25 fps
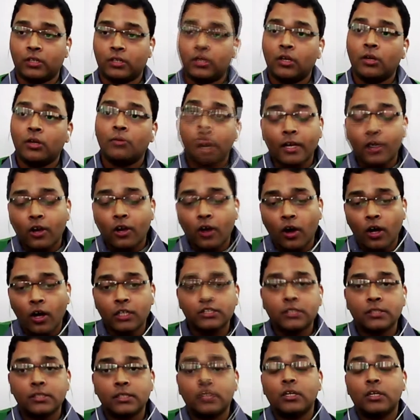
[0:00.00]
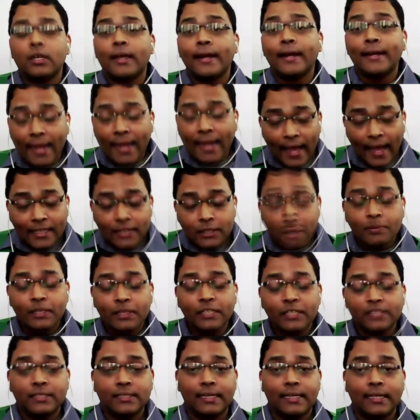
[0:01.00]
because it has been
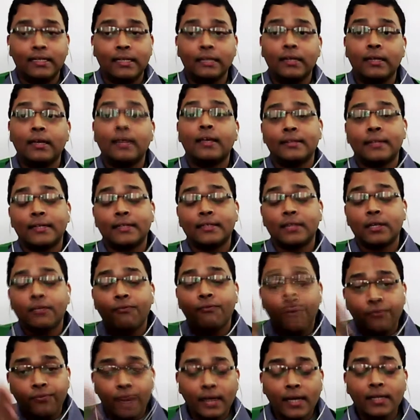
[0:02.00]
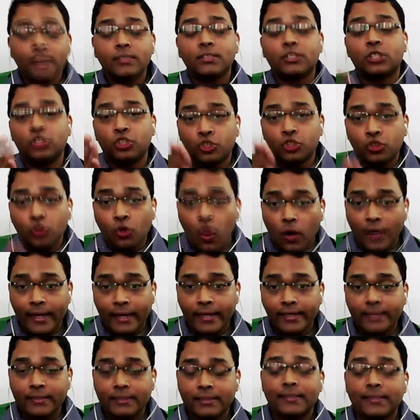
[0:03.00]
seen that the first
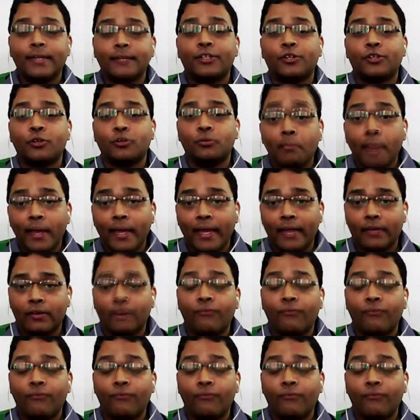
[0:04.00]
choice that you make,